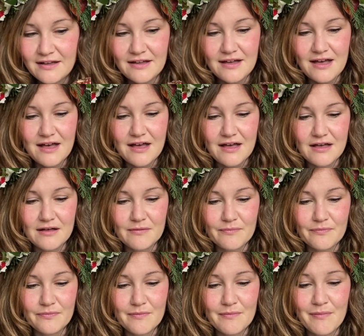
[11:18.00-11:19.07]

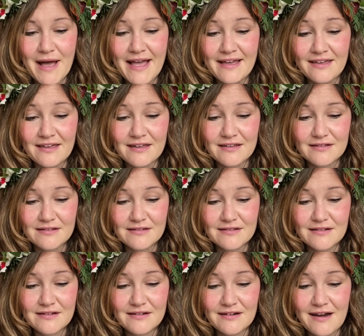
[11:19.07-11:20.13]
My
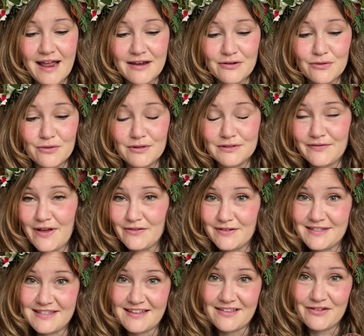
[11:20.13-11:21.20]
9-year-old found this
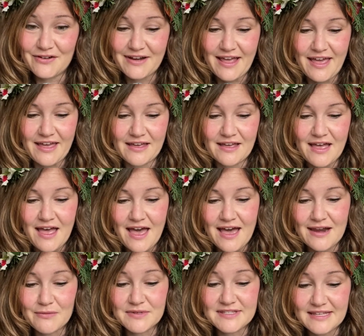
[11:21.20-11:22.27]
the other day, and I
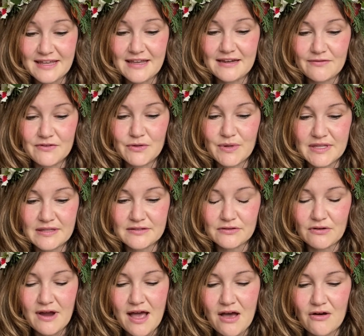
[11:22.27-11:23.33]
was thinking of doing this
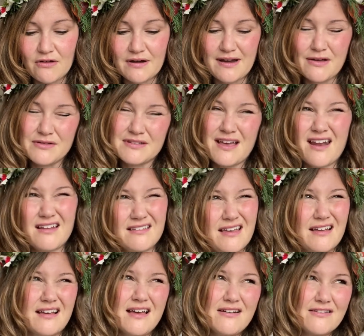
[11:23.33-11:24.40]
crown, and I was kind of like,
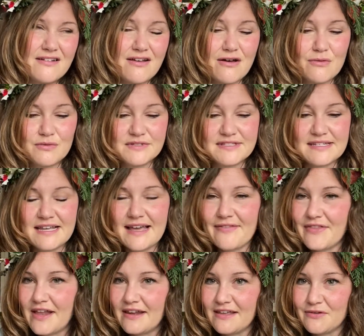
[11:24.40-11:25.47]
I don't know, we'll see. And
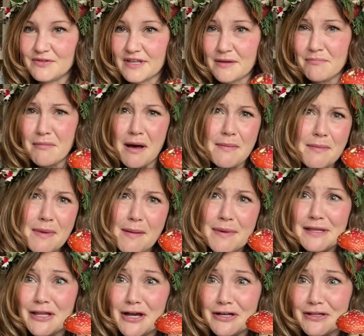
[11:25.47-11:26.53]
then he was like, Mama,
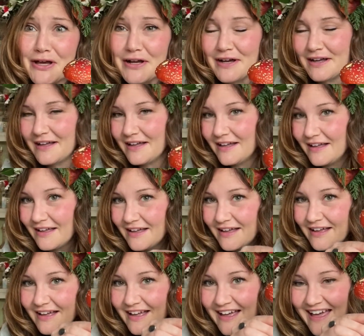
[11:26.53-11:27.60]
look, look.
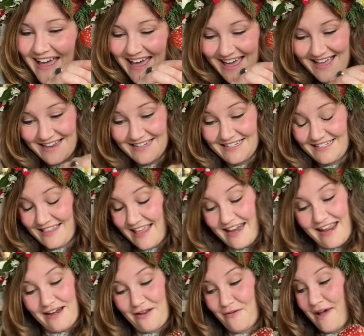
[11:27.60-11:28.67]
And then I
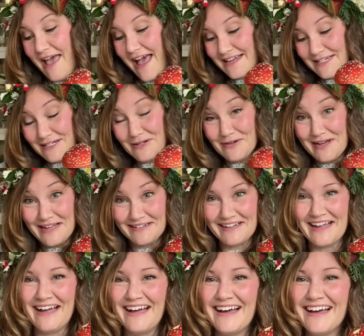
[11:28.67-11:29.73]
knew I had to do
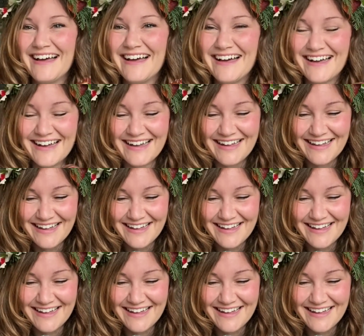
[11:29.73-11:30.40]
it.